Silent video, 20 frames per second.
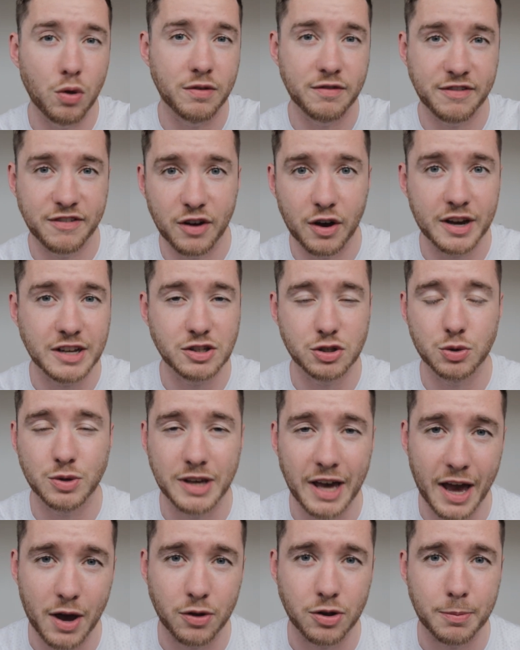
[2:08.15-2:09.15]
than
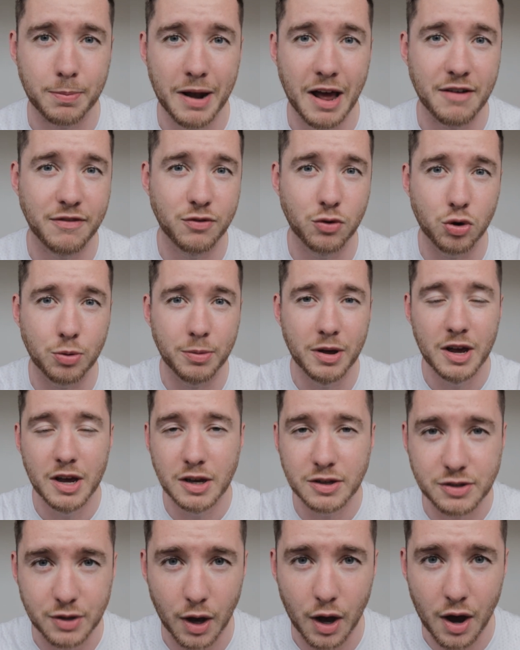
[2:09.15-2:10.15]
32K on the platform,
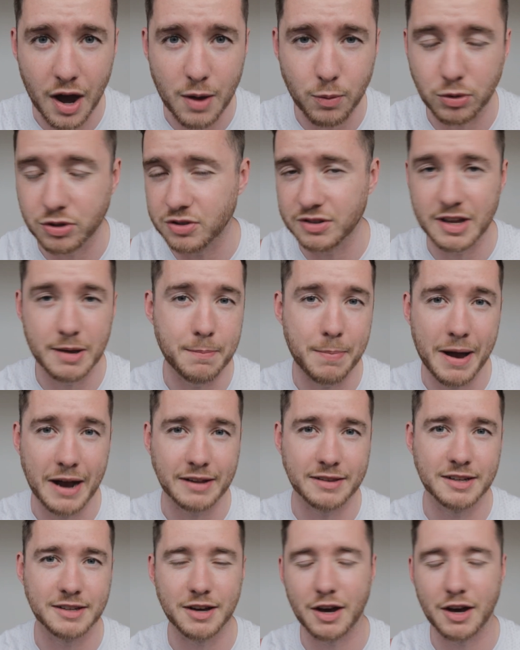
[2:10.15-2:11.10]
so I wasn't impacted.